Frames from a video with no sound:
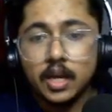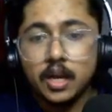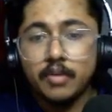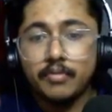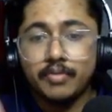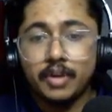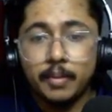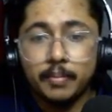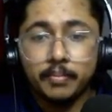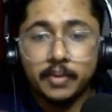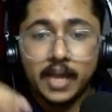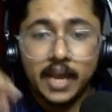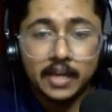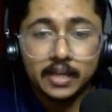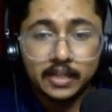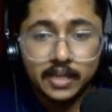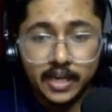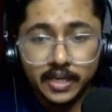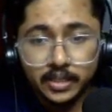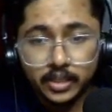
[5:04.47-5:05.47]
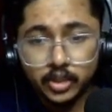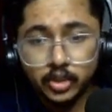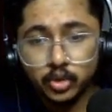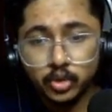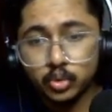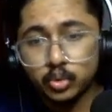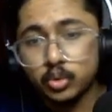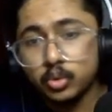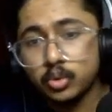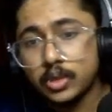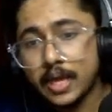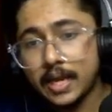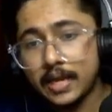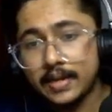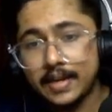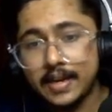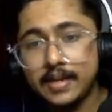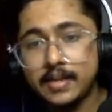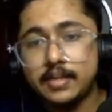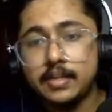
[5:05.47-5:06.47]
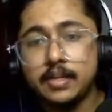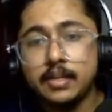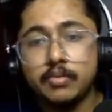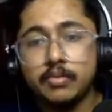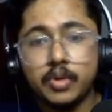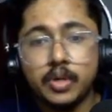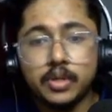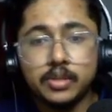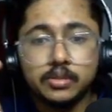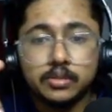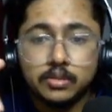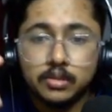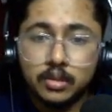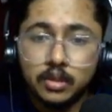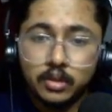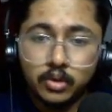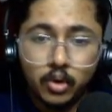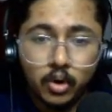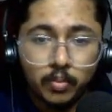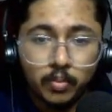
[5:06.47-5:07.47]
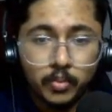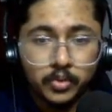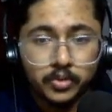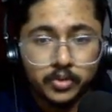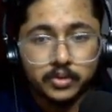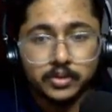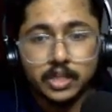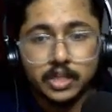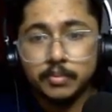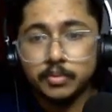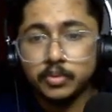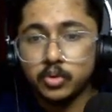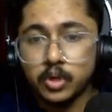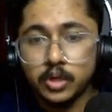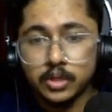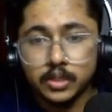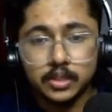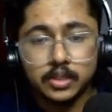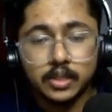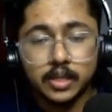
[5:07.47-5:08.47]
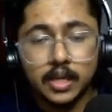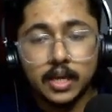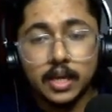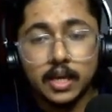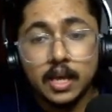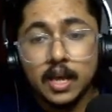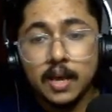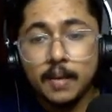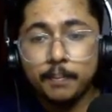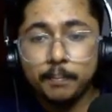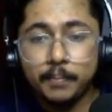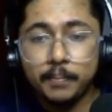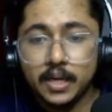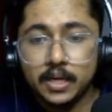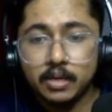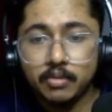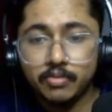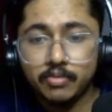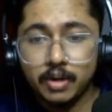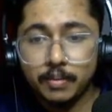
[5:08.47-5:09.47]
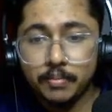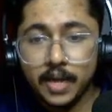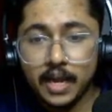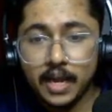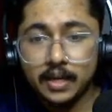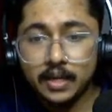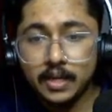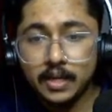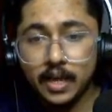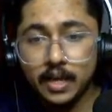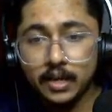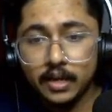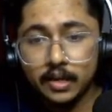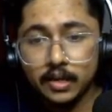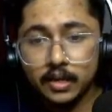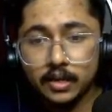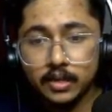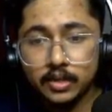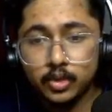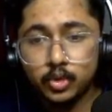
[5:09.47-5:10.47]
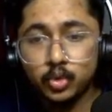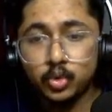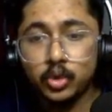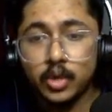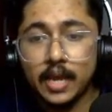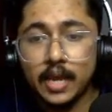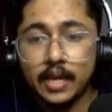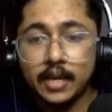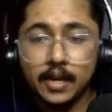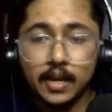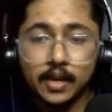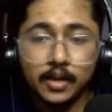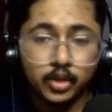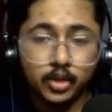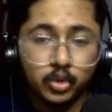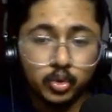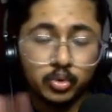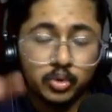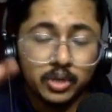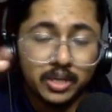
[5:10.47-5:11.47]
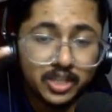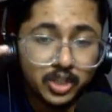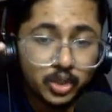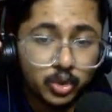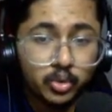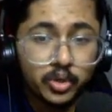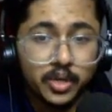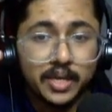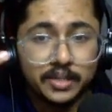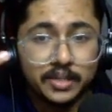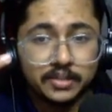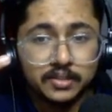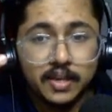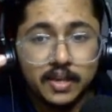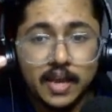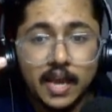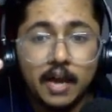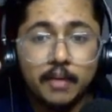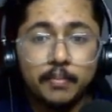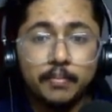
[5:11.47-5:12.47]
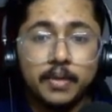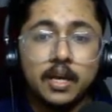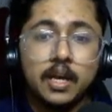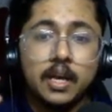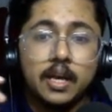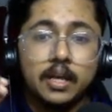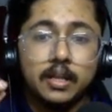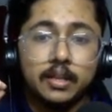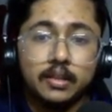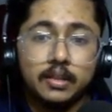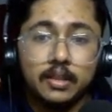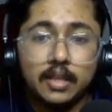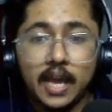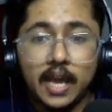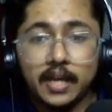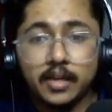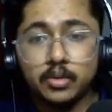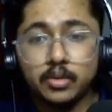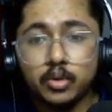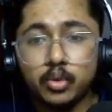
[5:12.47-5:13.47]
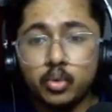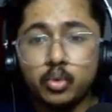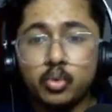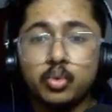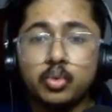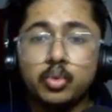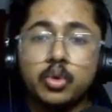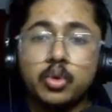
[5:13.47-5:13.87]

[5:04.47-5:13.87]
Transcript: From 1980 to 1990 it was almost the same, 200k. But from 1990 to 1992, in 2 years gap, that grew